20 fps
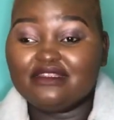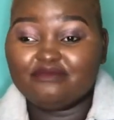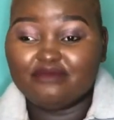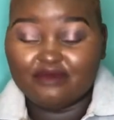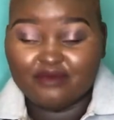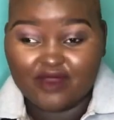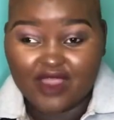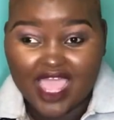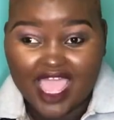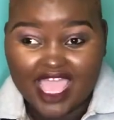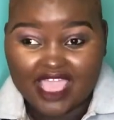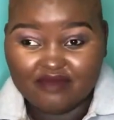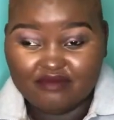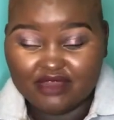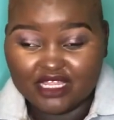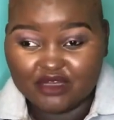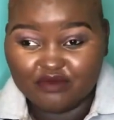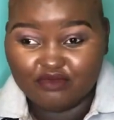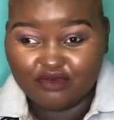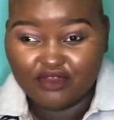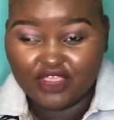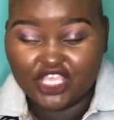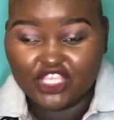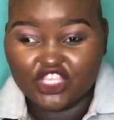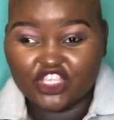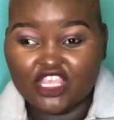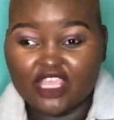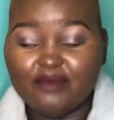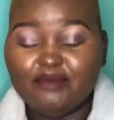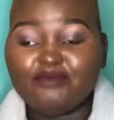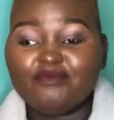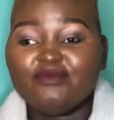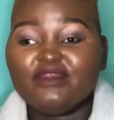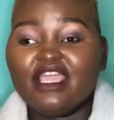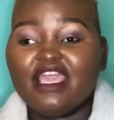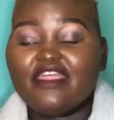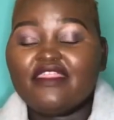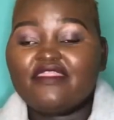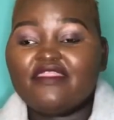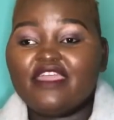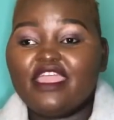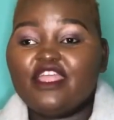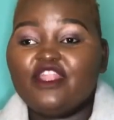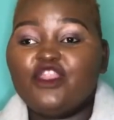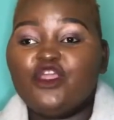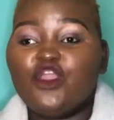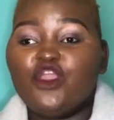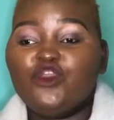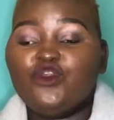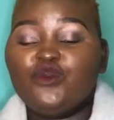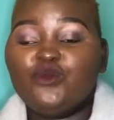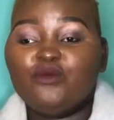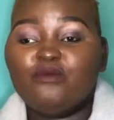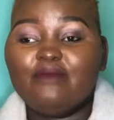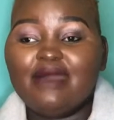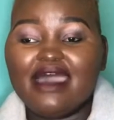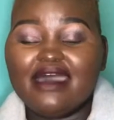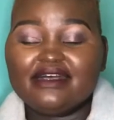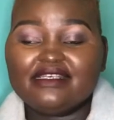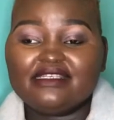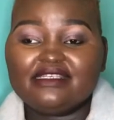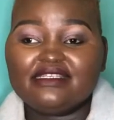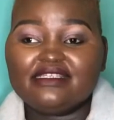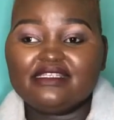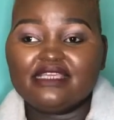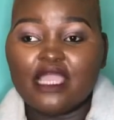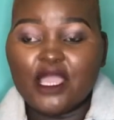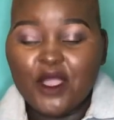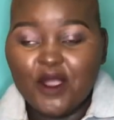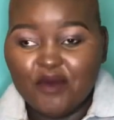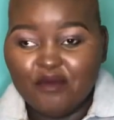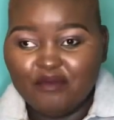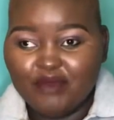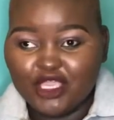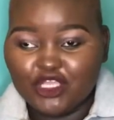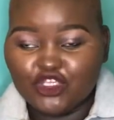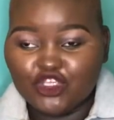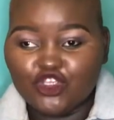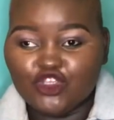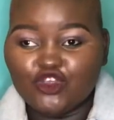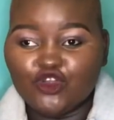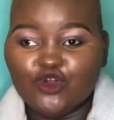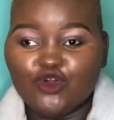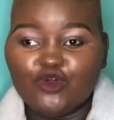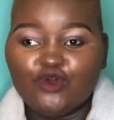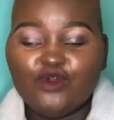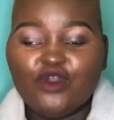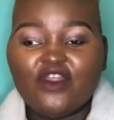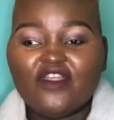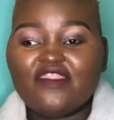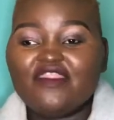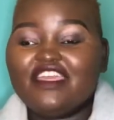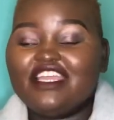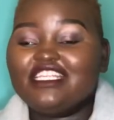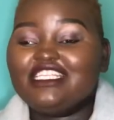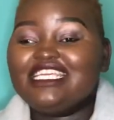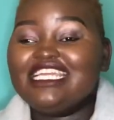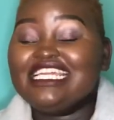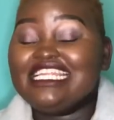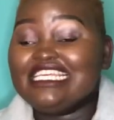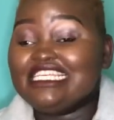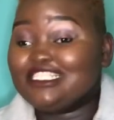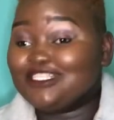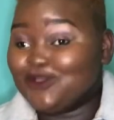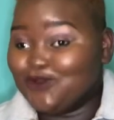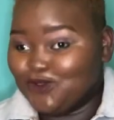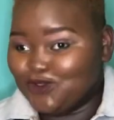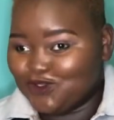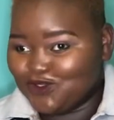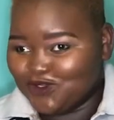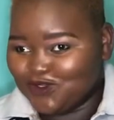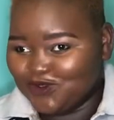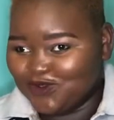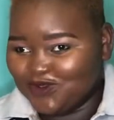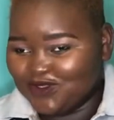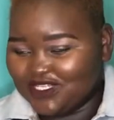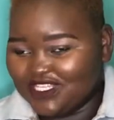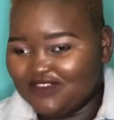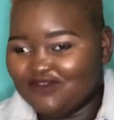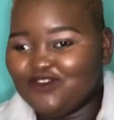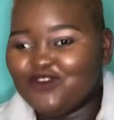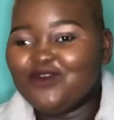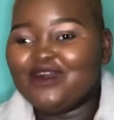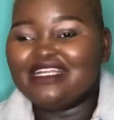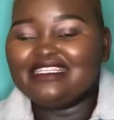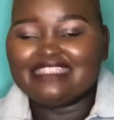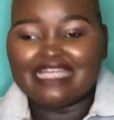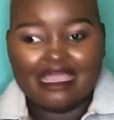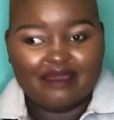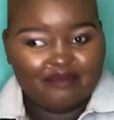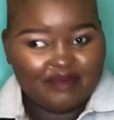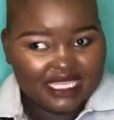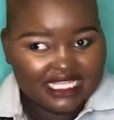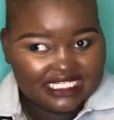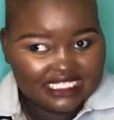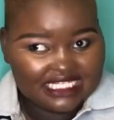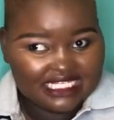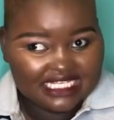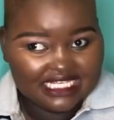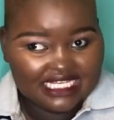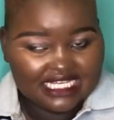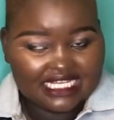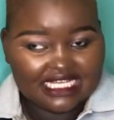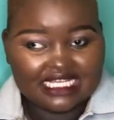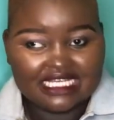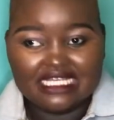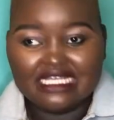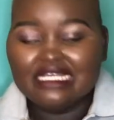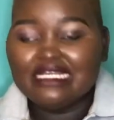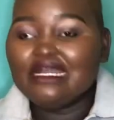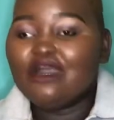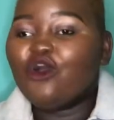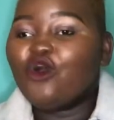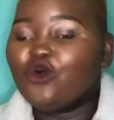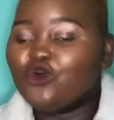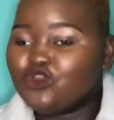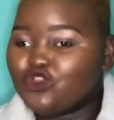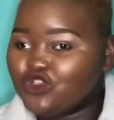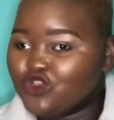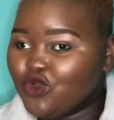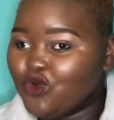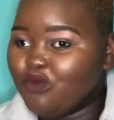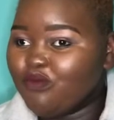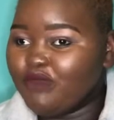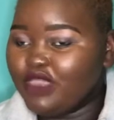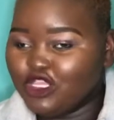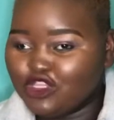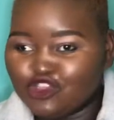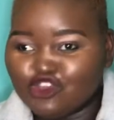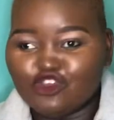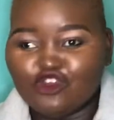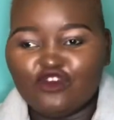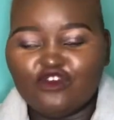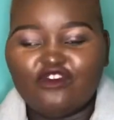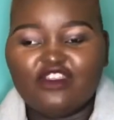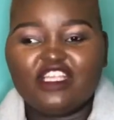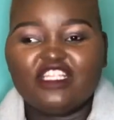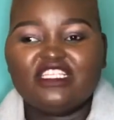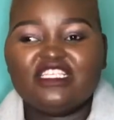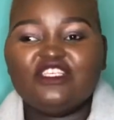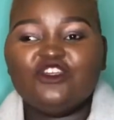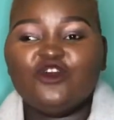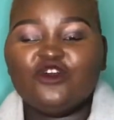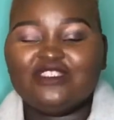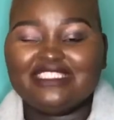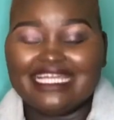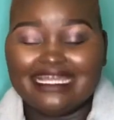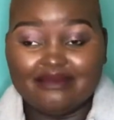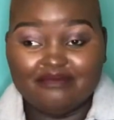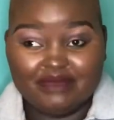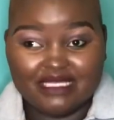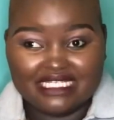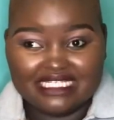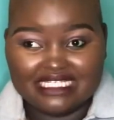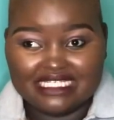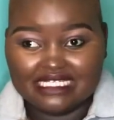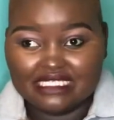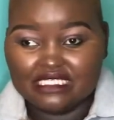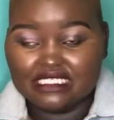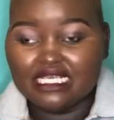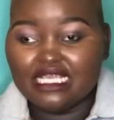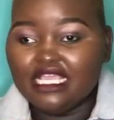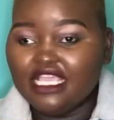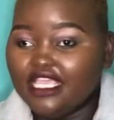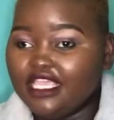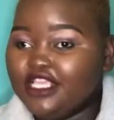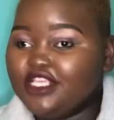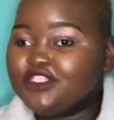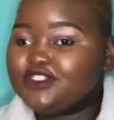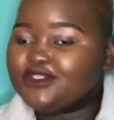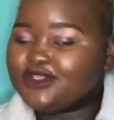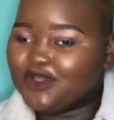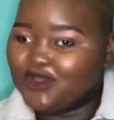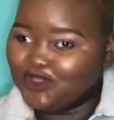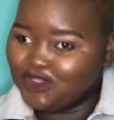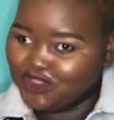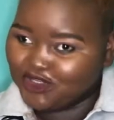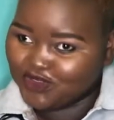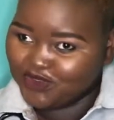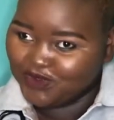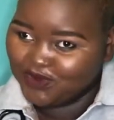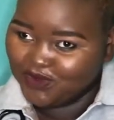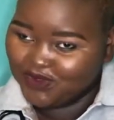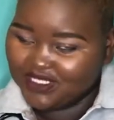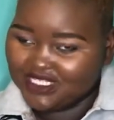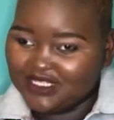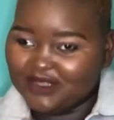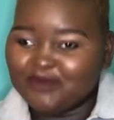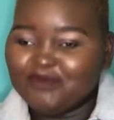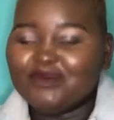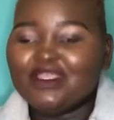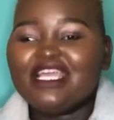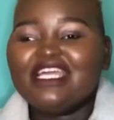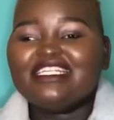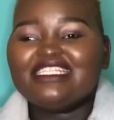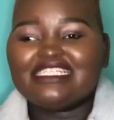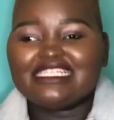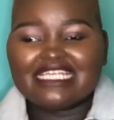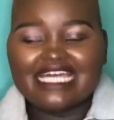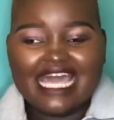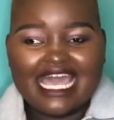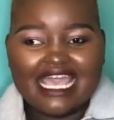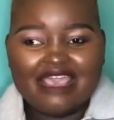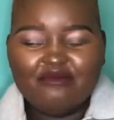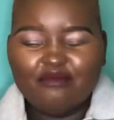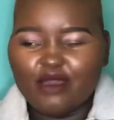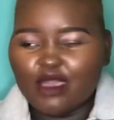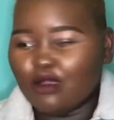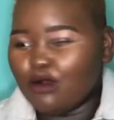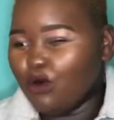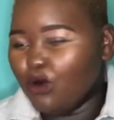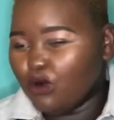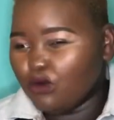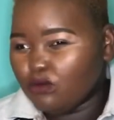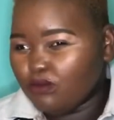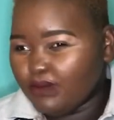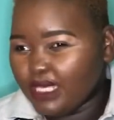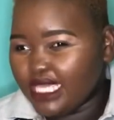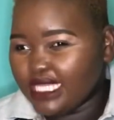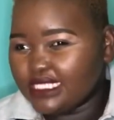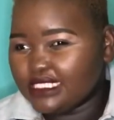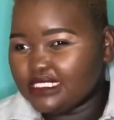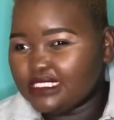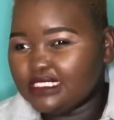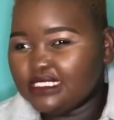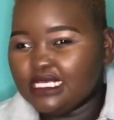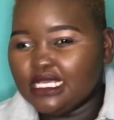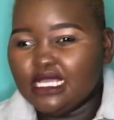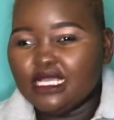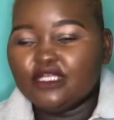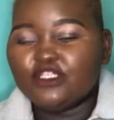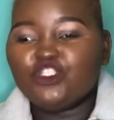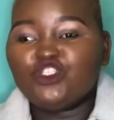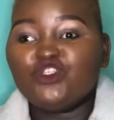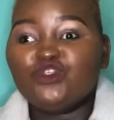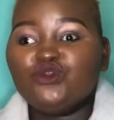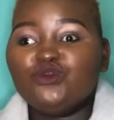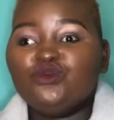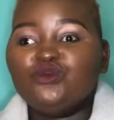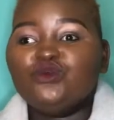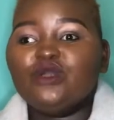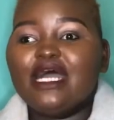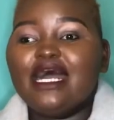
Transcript: high blood pressure, then you must make sure that it is controlled. If you are diabetic, also make sure that your diabetes is controlled. Try by all means to